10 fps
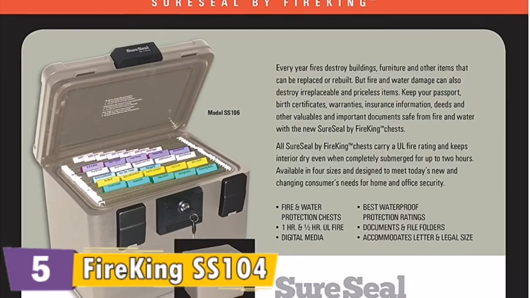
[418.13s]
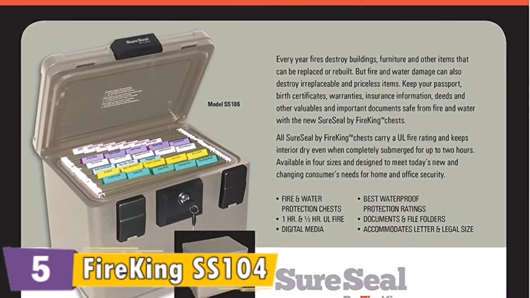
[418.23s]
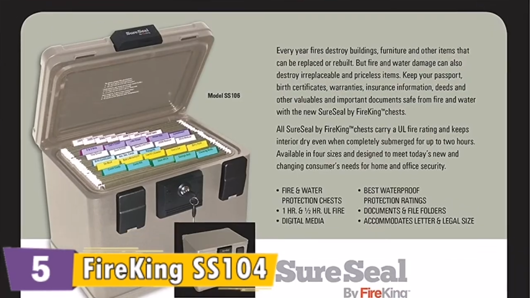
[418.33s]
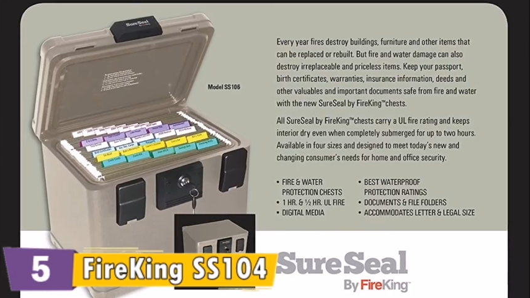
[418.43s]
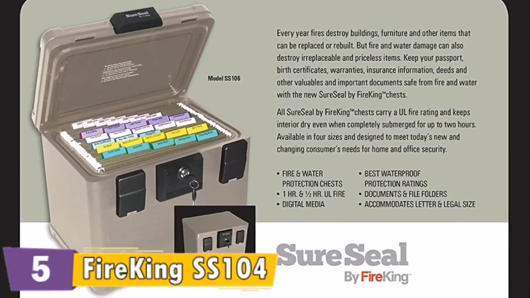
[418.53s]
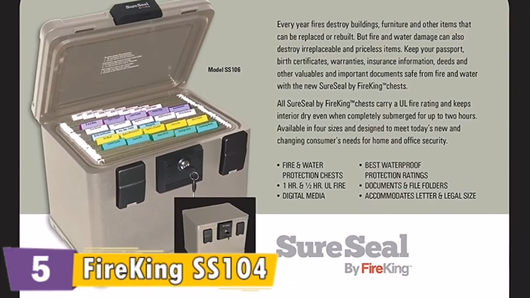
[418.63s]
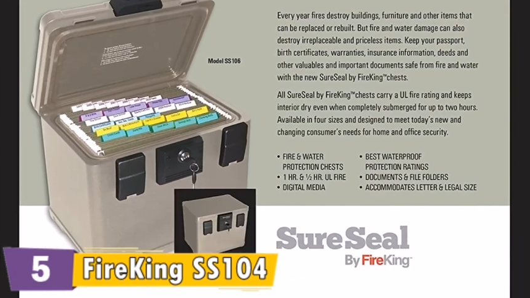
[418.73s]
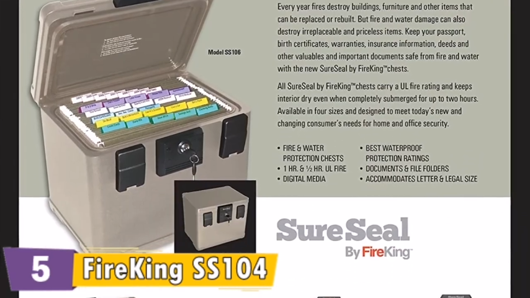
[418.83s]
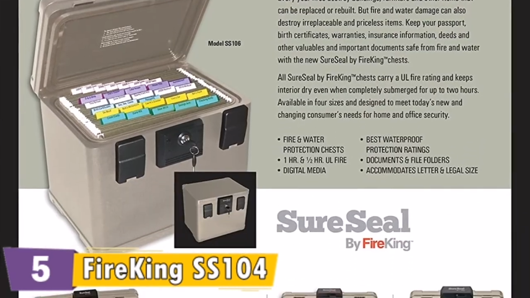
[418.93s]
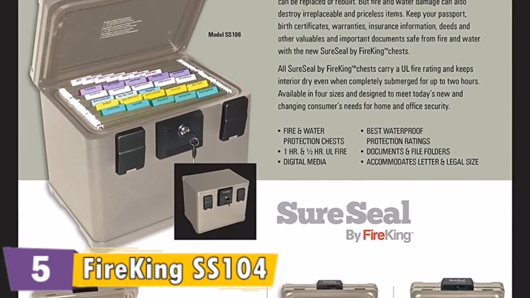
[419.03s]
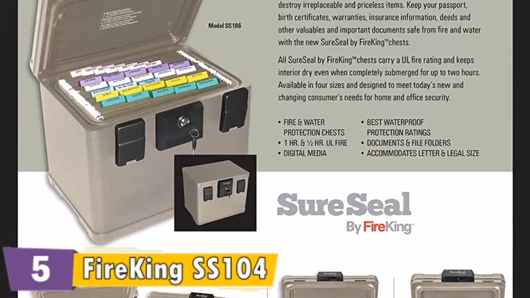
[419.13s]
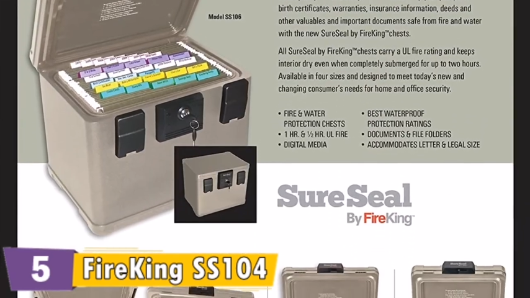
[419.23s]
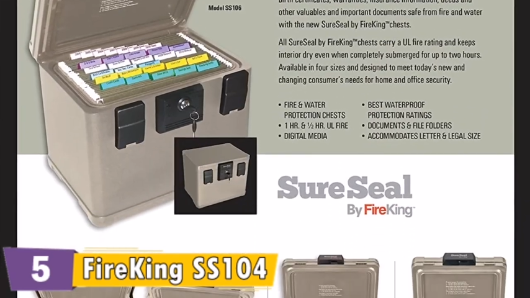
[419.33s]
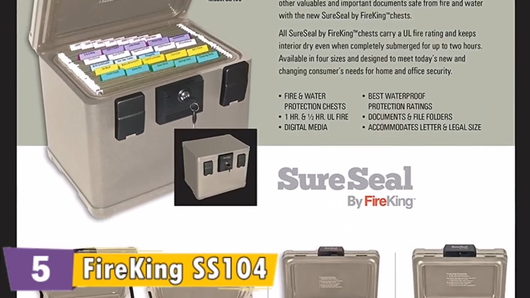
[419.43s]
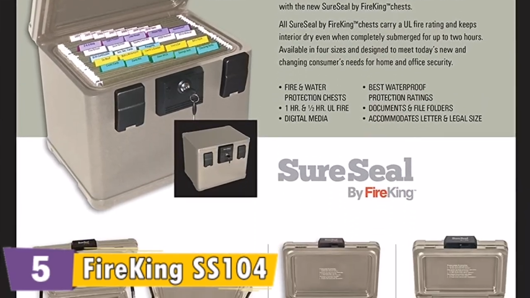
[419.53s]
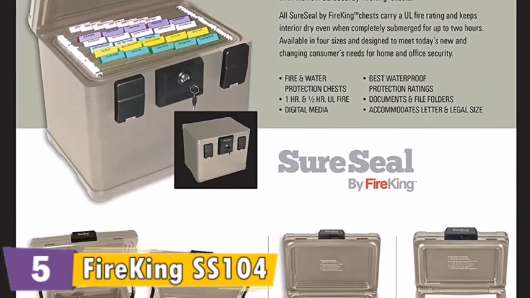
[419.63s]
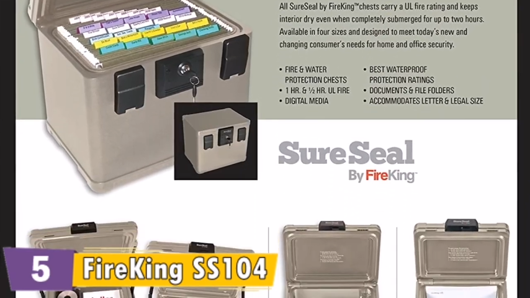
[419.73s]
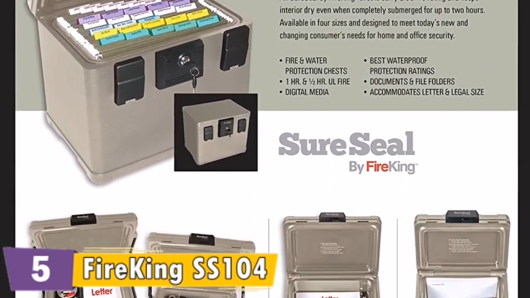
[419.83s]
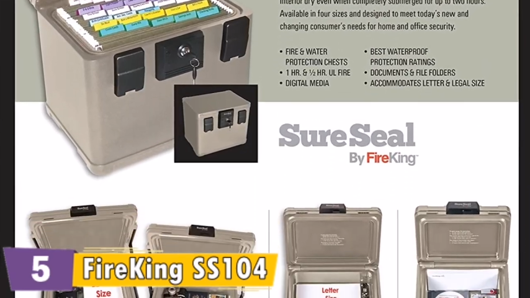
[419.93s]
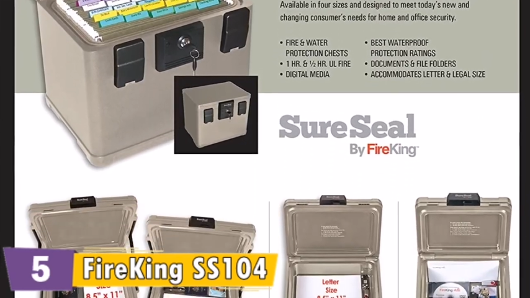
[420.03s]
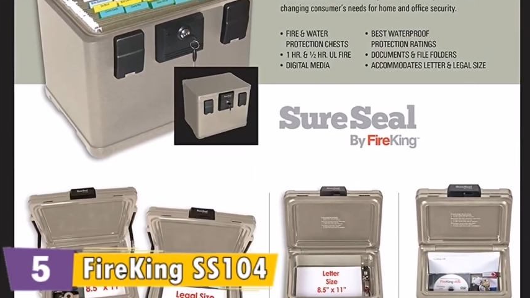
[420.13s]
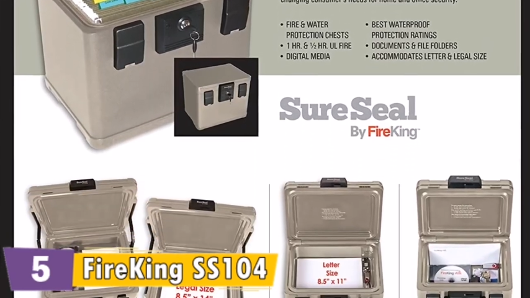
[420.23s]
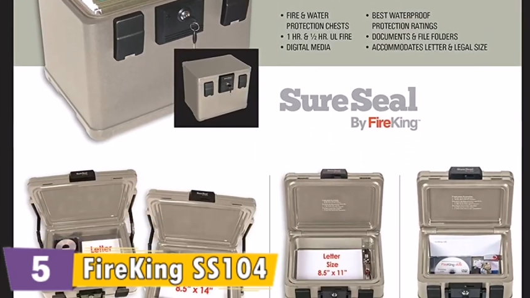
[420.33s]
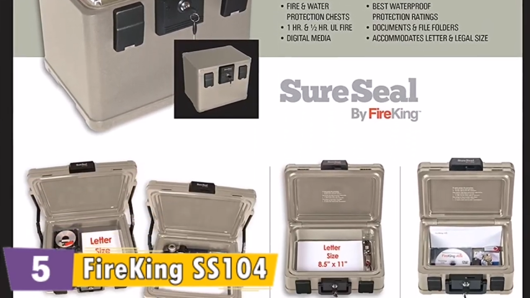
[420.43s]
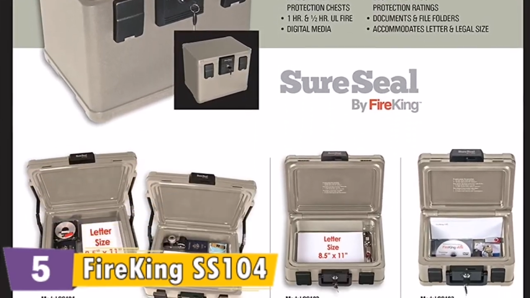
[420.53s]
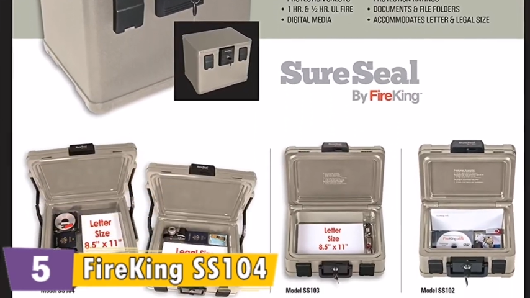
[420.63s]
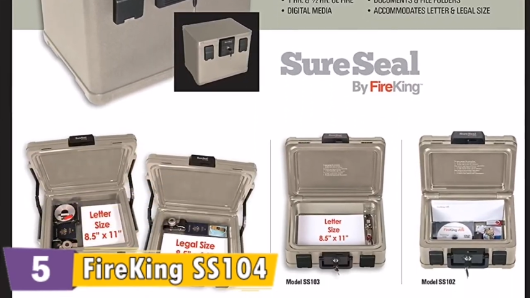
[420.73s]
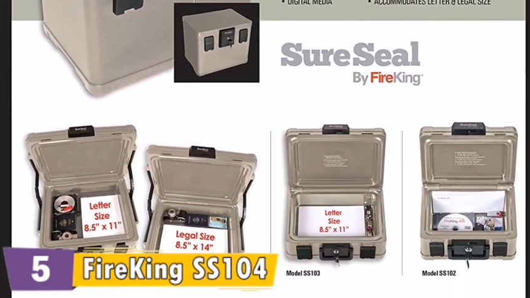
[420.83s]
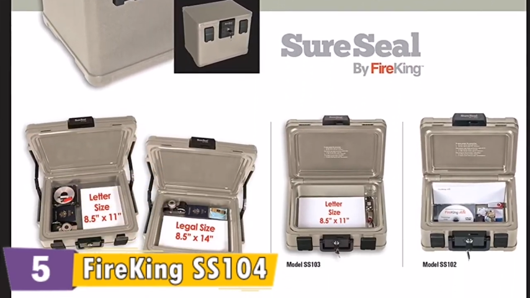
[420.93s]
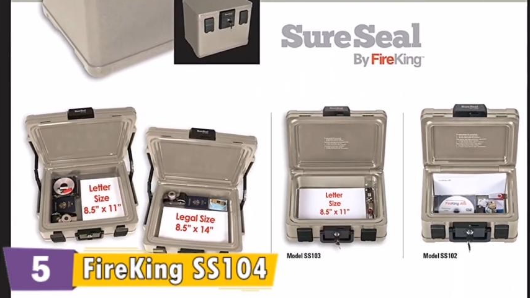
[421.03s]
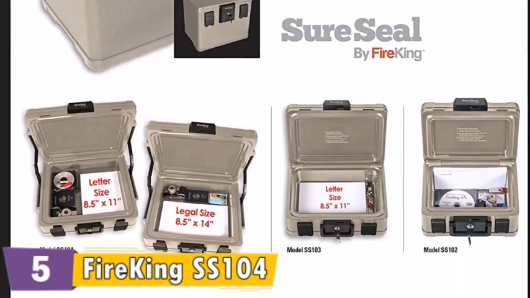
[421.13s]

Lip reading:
No face is visible, so there are no lips to read.